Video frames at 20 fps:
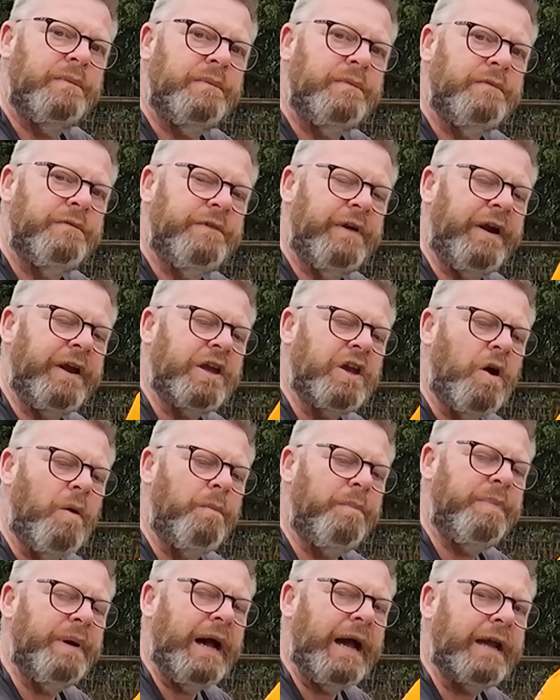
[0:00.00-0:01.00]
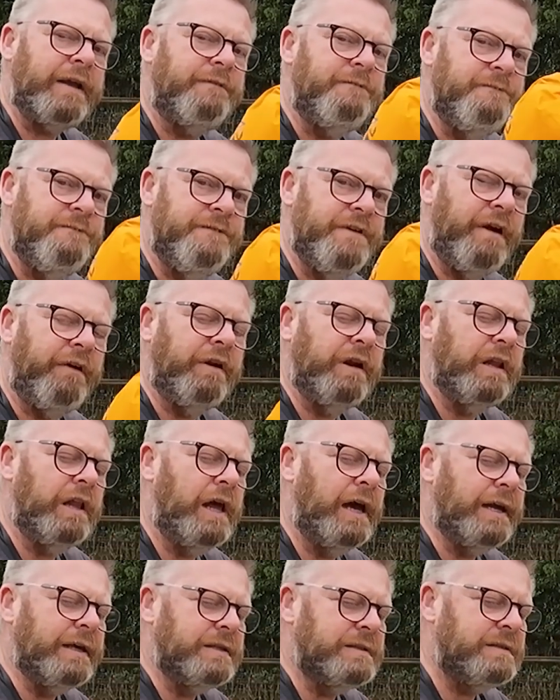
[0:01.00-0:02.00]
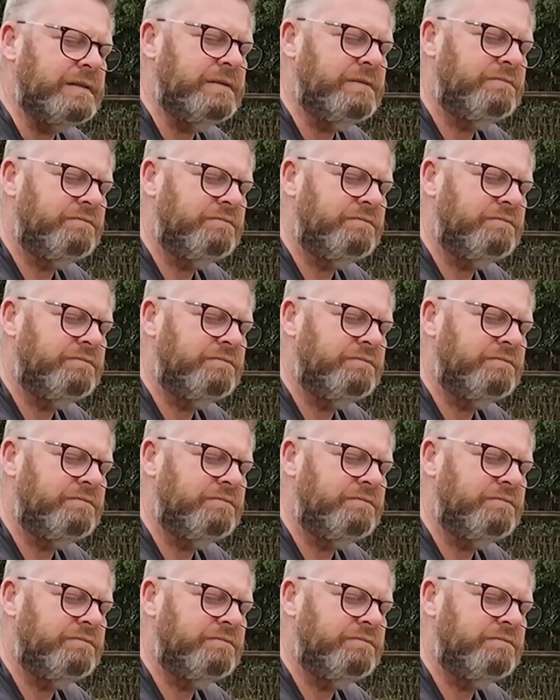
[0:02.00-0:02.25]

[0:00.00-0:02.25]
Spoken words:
Very compact, very light.